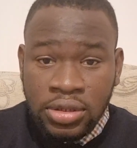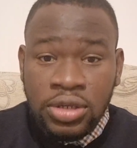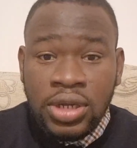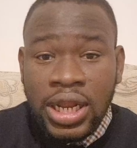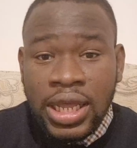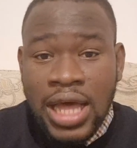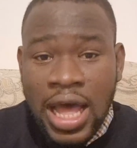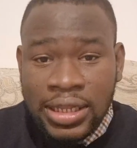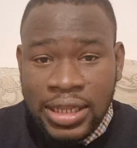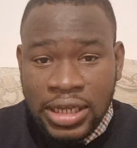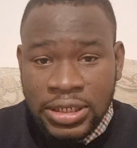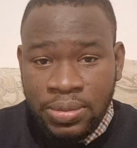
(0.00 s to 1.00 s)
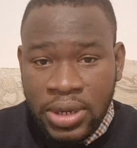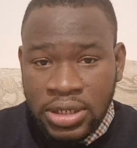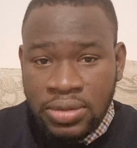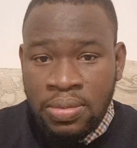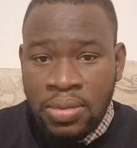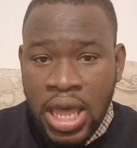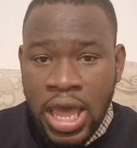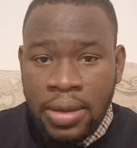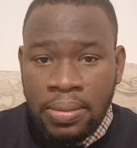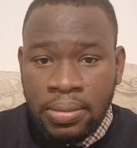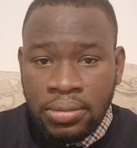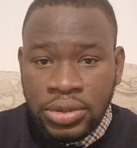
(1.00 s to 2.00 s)
do clinical attachment
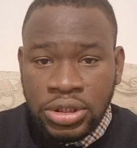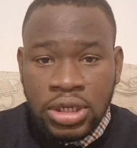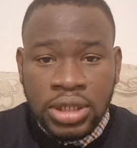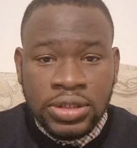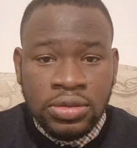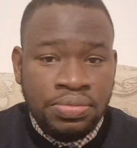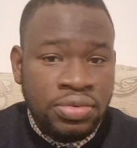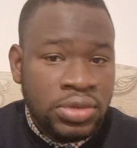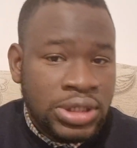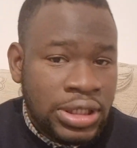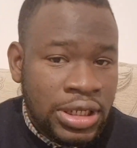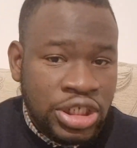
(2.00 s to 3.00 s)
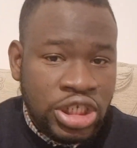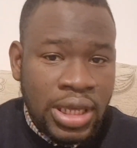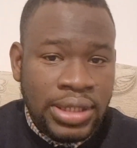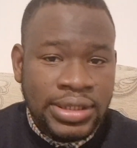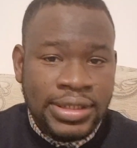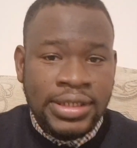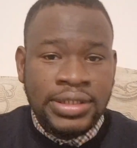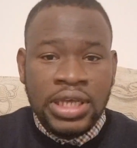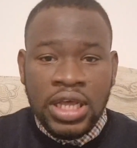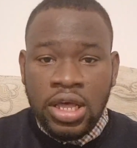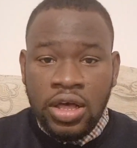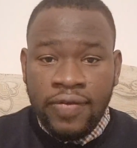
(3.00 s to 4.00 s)
just to boost the chances
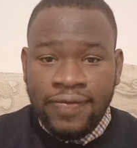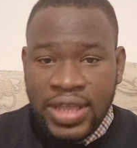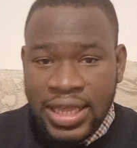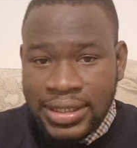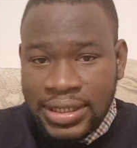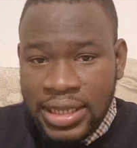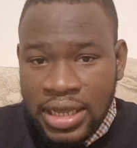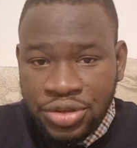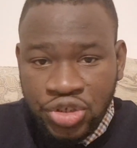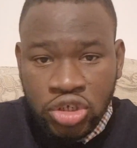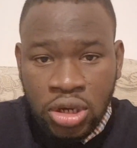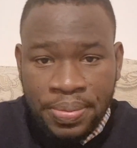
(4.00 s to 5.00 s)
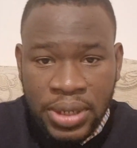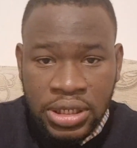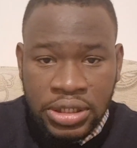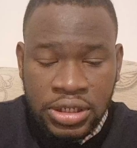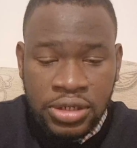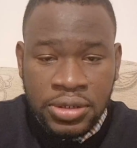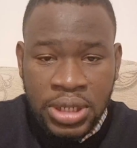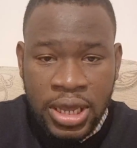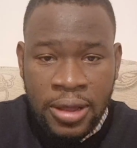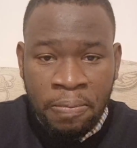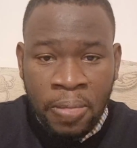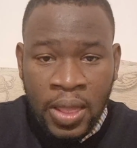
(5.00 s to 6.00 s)
of getting a job in the
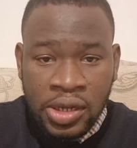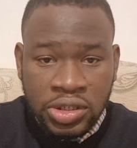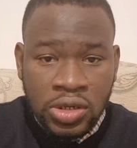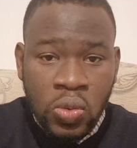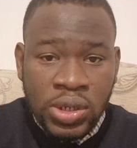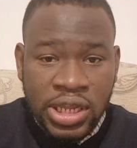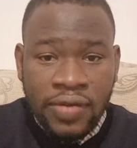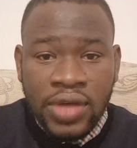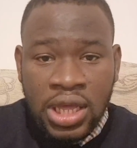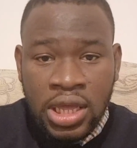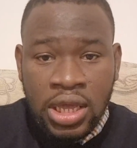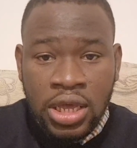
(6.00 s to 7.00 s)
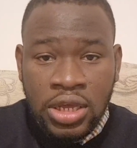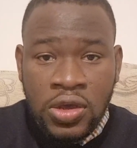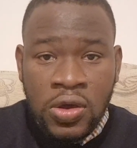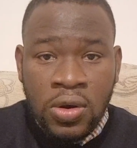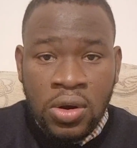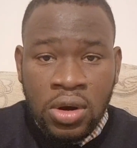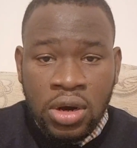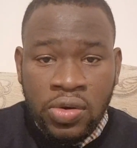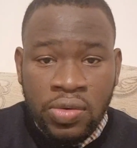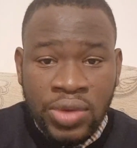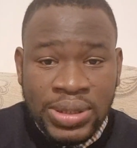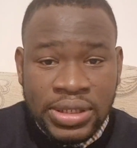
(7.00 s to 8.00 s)
UK. So whatever your
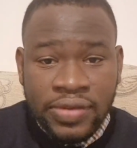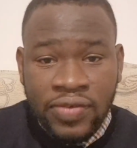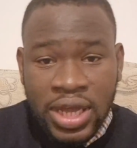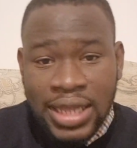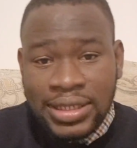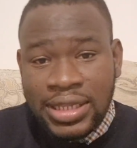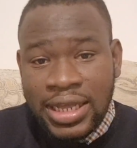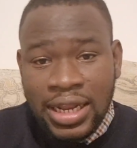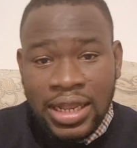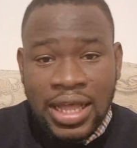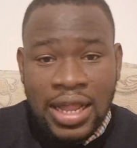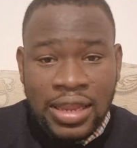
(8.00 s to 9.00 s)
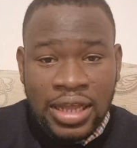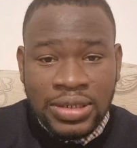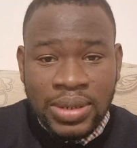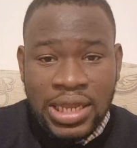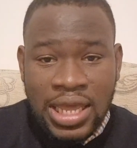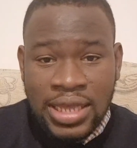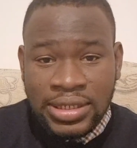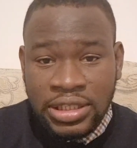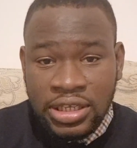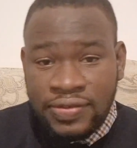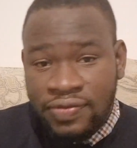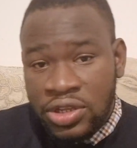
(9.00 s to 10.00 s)
reason for getting a clinical attachment is,
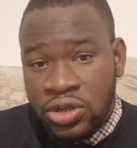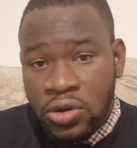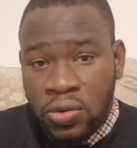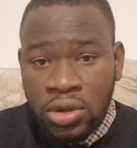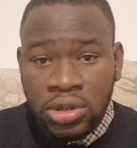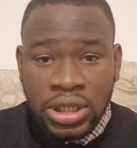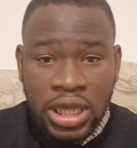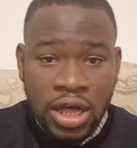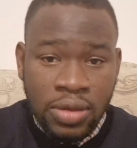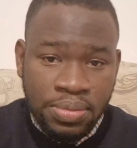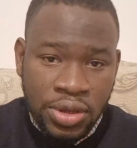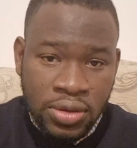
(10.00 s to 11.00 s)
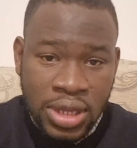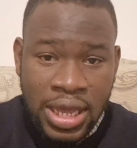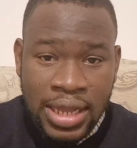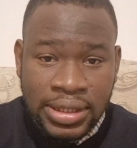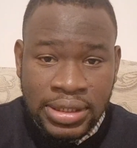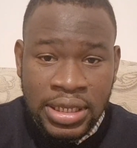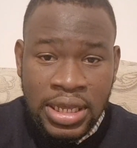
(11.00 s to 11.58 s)
this video will help you get